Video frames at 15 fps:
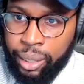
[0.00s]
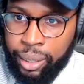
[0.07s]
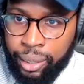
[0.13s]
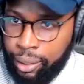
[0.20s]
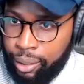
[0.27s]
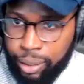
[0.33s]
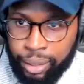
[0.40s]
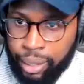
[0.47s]

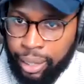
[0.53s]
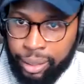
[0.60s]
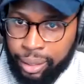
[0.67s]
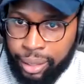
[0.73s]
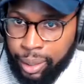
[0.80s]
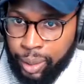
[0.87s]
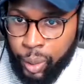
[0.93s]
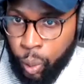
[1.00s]
right? Because
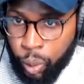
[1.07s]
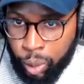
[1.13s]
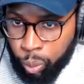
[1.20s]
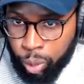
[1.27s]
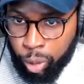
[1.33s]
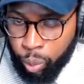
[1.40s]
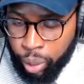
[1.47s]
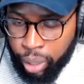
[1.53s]
that's
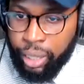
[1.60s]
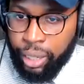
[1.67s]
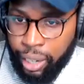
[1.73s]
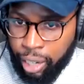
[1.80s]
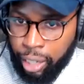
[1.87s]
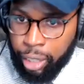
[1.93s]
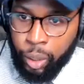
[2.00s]
the only real way.